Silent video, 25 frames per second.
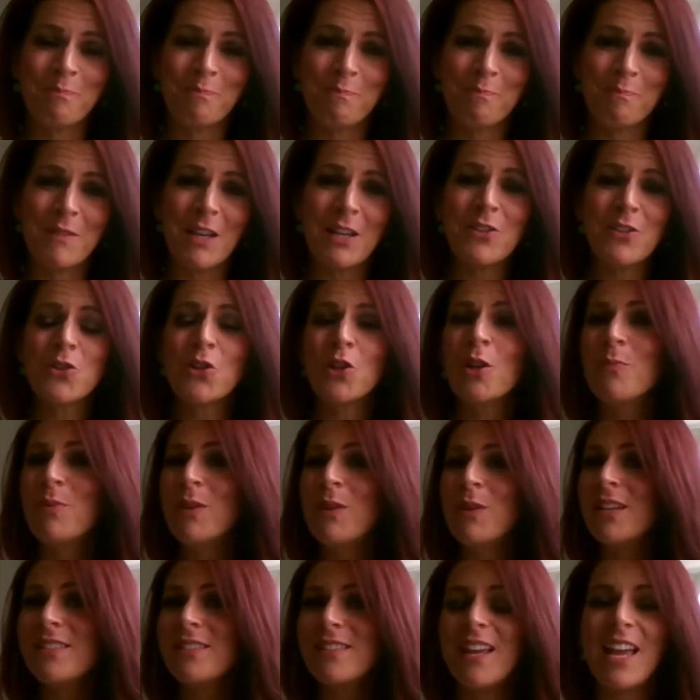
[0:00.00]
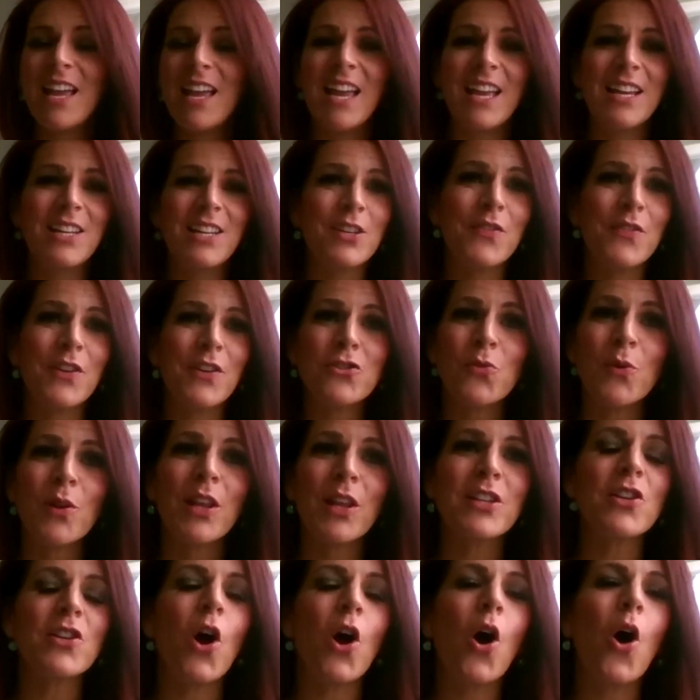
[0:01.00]
Yeah. That's going to be
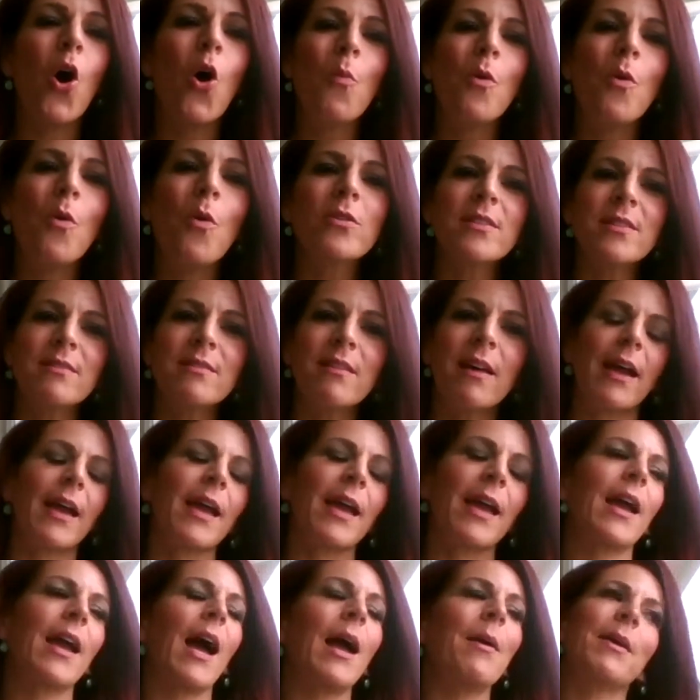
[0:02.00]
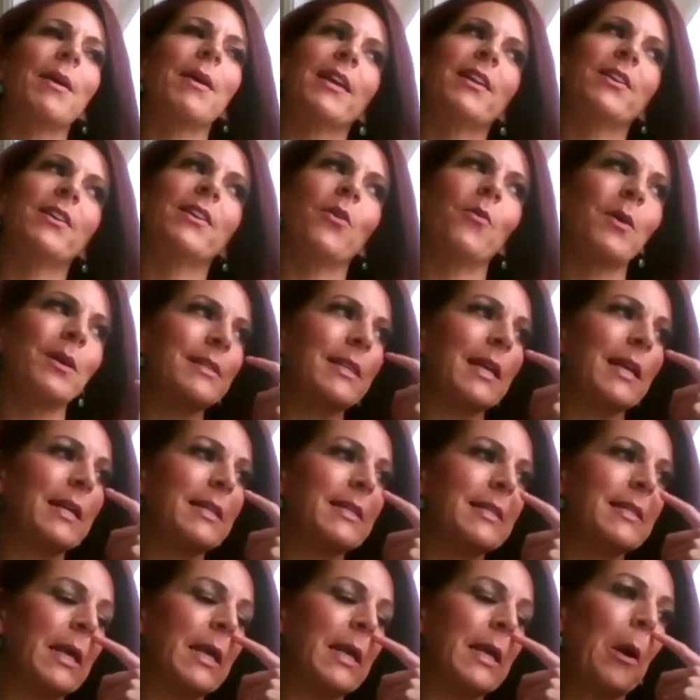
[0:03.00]
individual. It's almost like, I mean, I don't want to say
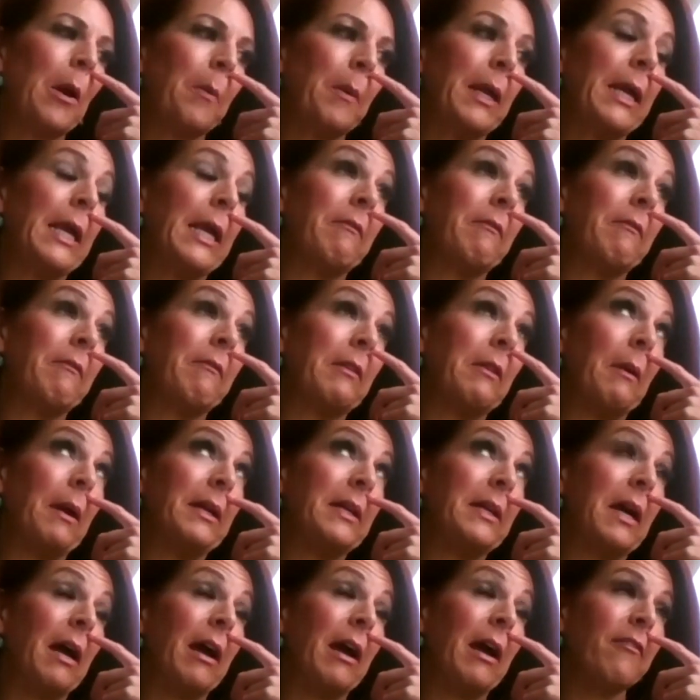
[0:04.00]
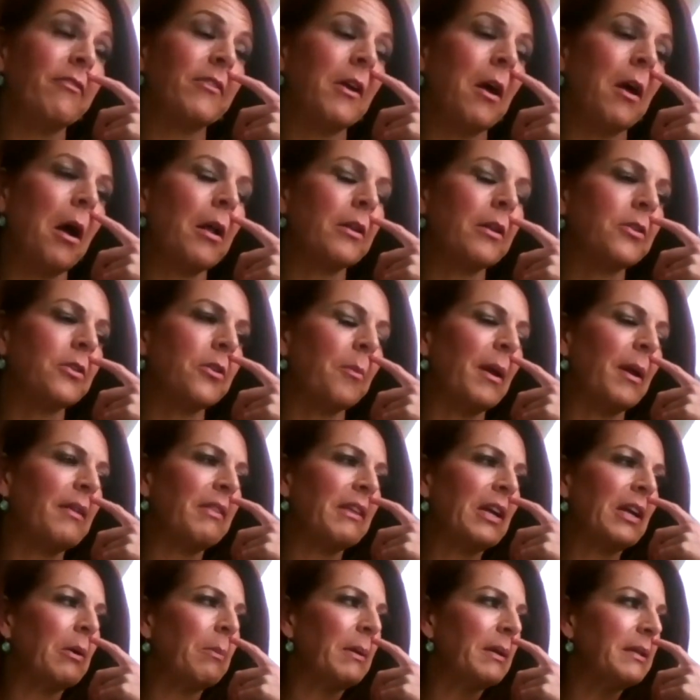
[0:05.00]
it's therapy, even though I've called her my
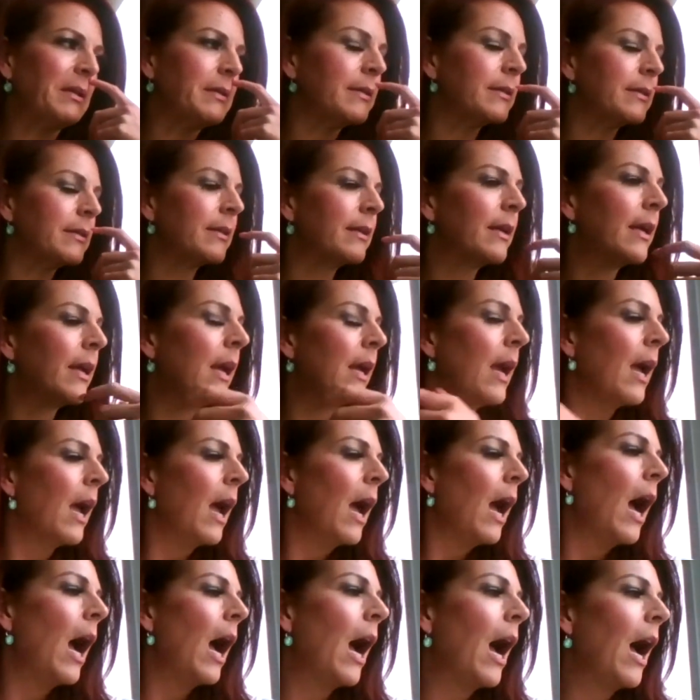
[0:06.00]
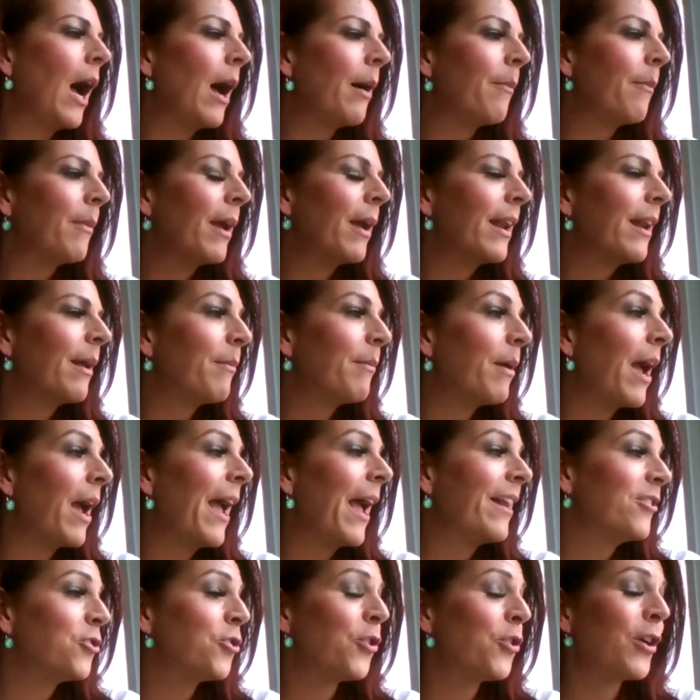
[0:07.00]
therapist.
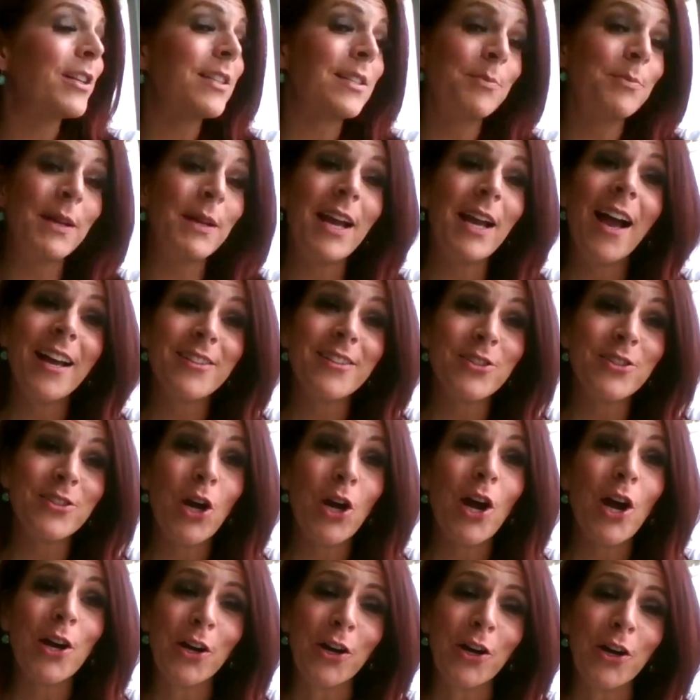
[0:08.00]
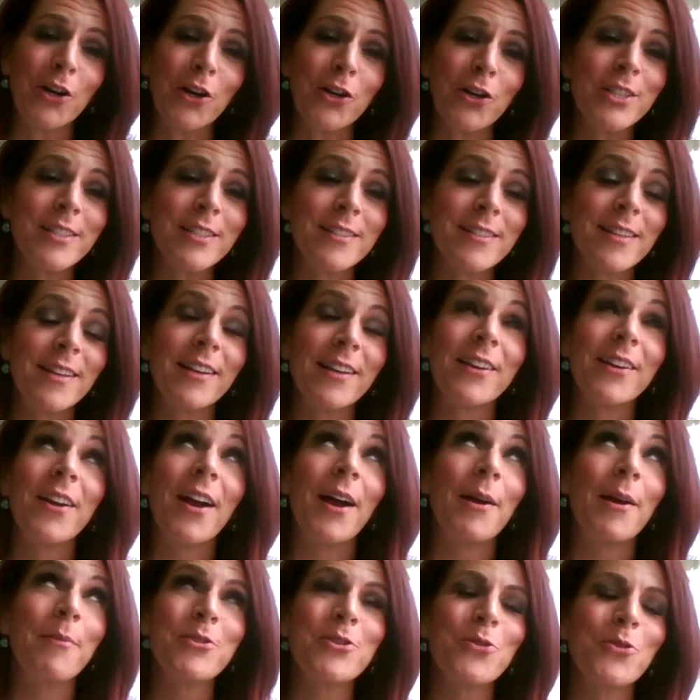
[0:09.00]
And trust me, I stalk her. She's like,
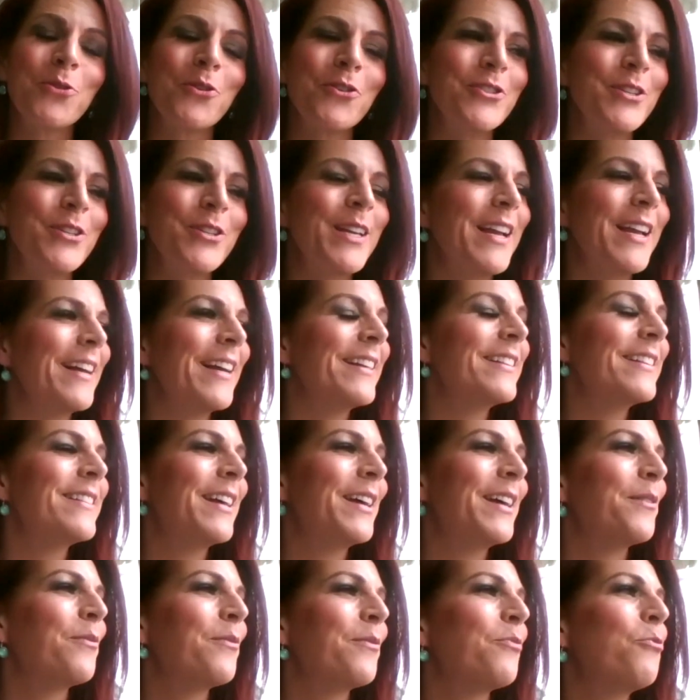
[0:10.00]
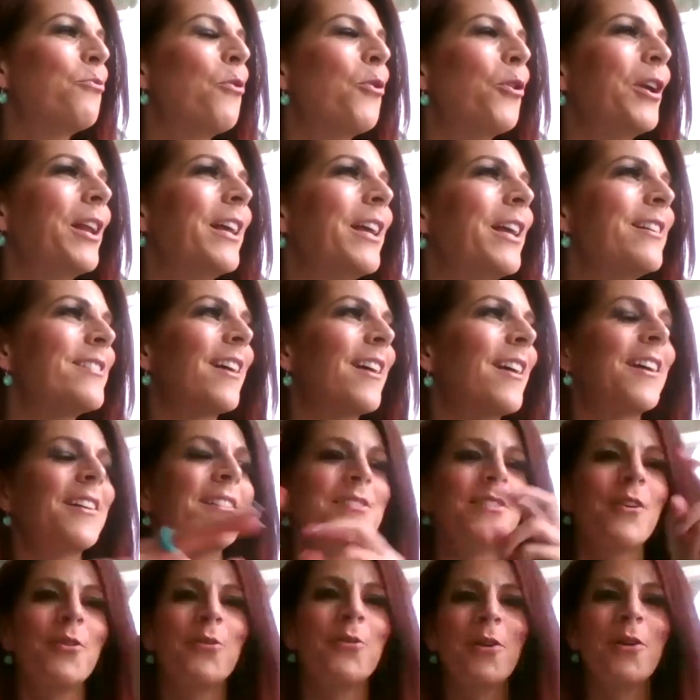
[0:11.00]
I'm sure she has warning
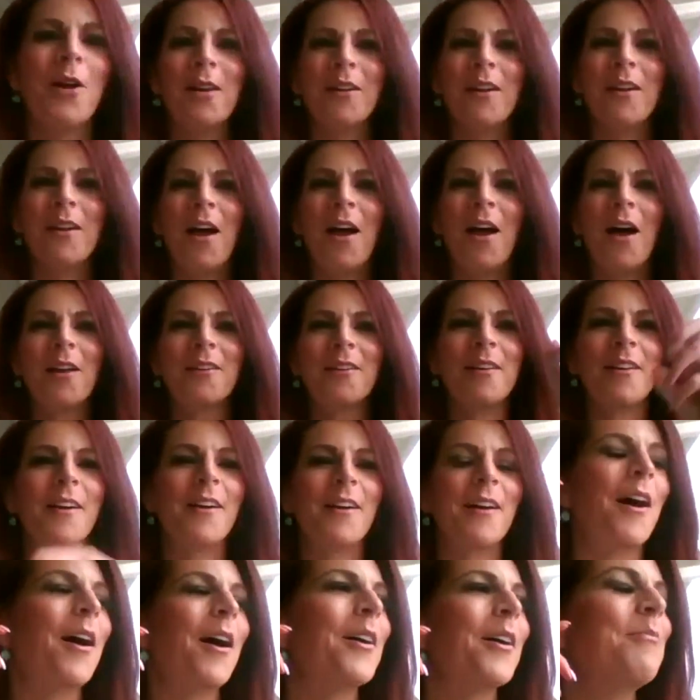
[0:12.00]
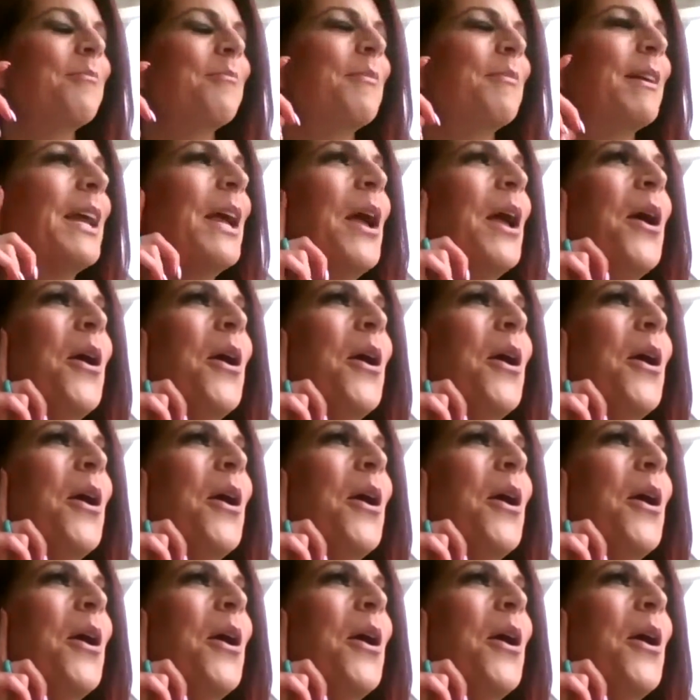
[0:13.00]
signs out on me.